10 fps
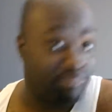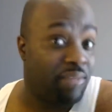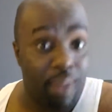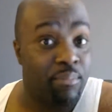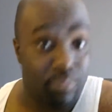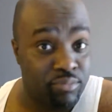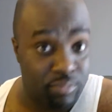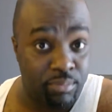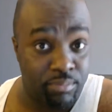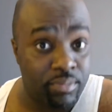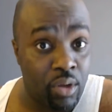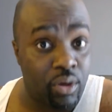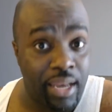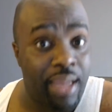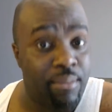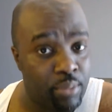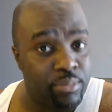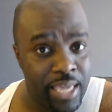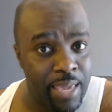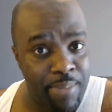I'm gonna label them
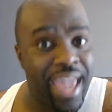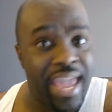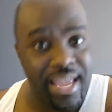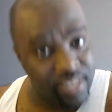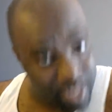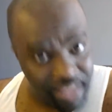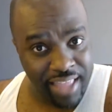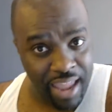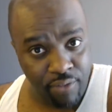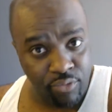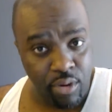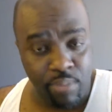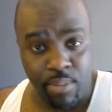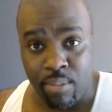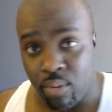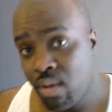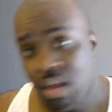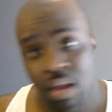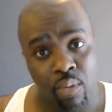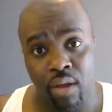Team Page. They have 3 people.
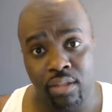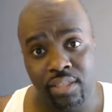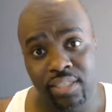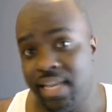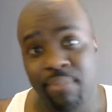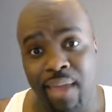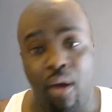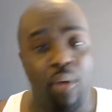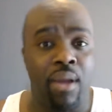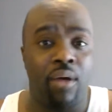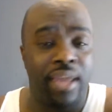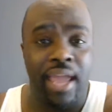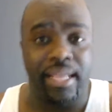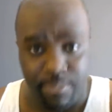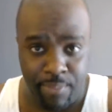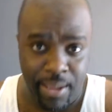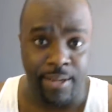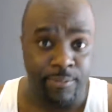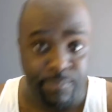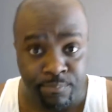Well, Team Naomi only had Tamina.
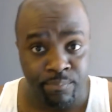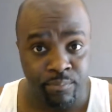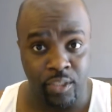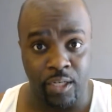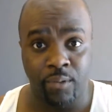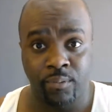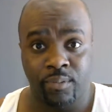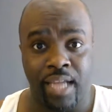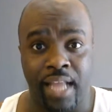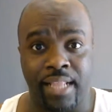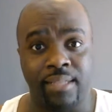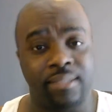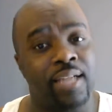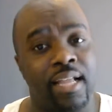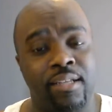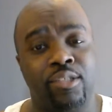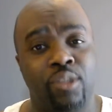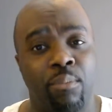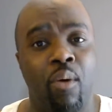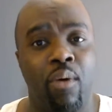Got the
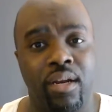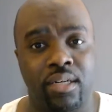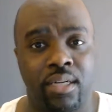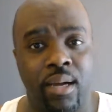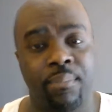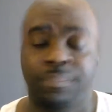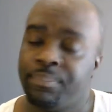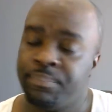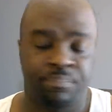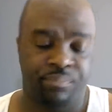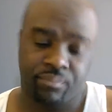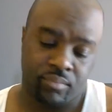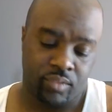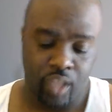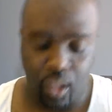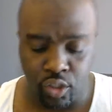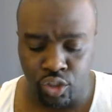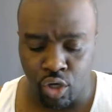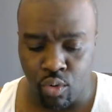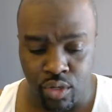Samoan hookup.
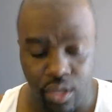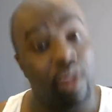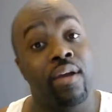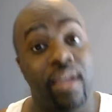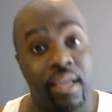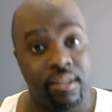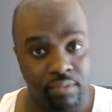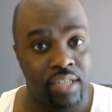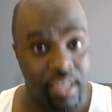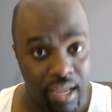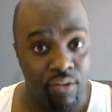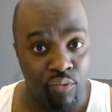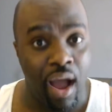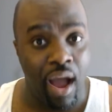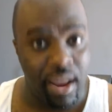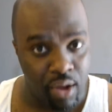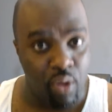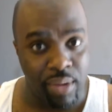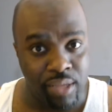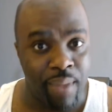So and FYI,
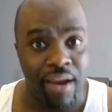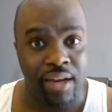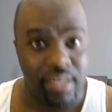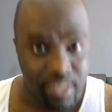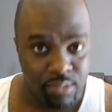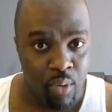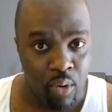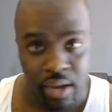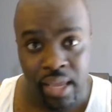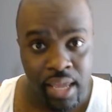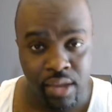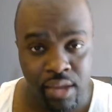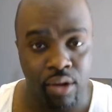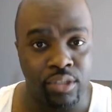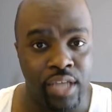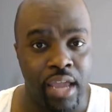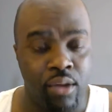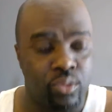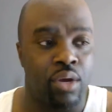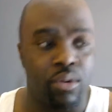Naomi is married to Samoan. Jay
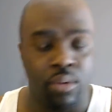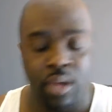Uso.